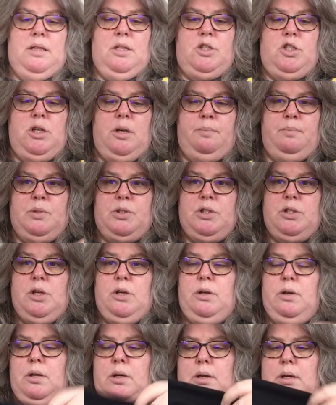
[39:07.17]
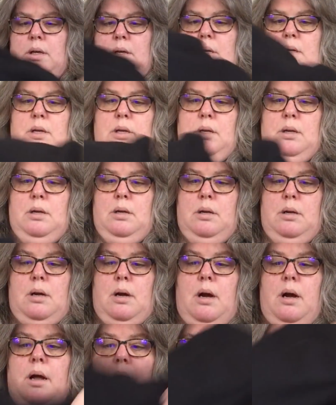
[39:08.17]
the jumpsuit.
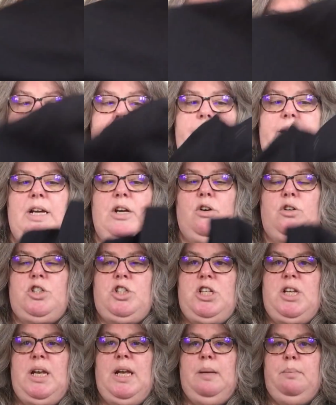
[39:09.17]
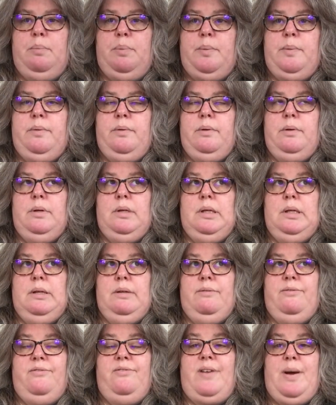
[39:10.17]
I only got cheap
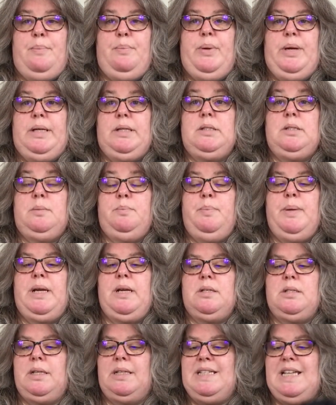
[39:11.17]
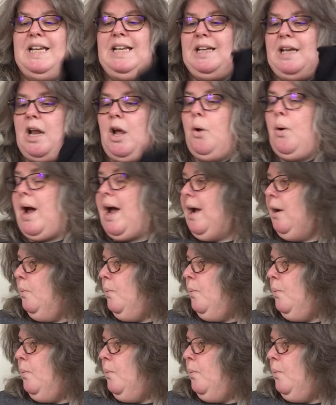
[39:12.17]
fabric because I didn't know how